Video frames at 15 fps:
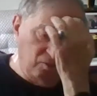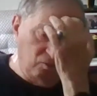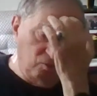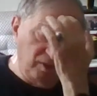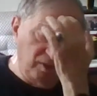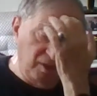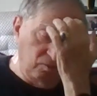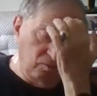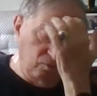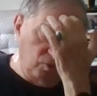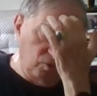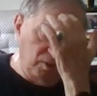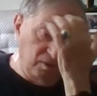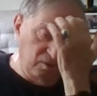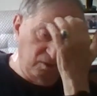when they
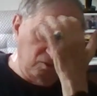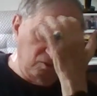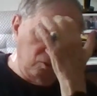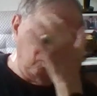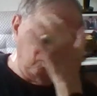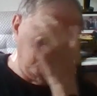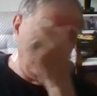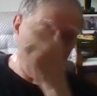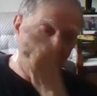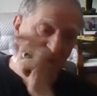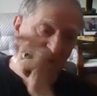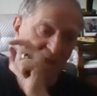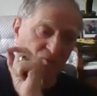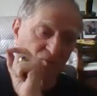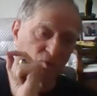when 27th
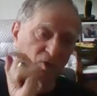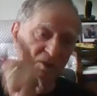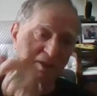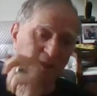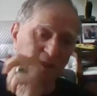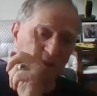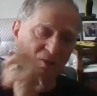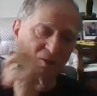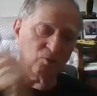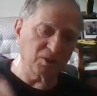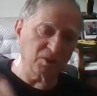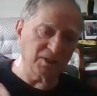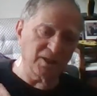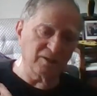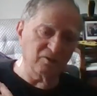cav walked out, they
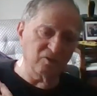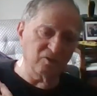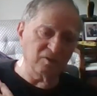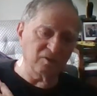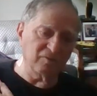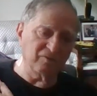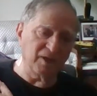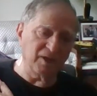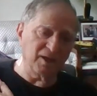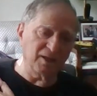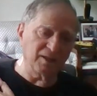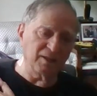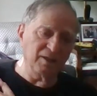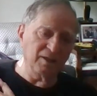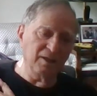walked out in single
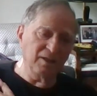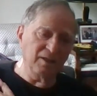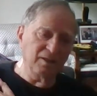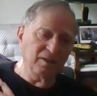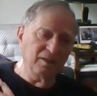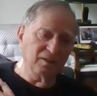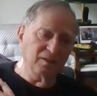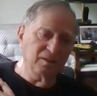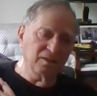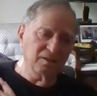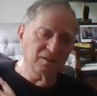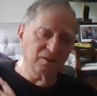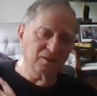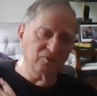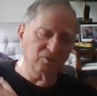file.
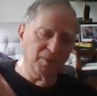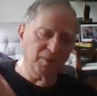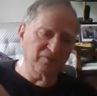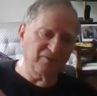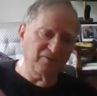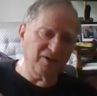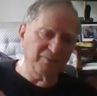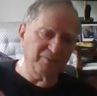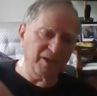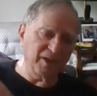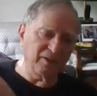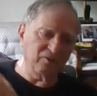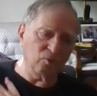It was about five miles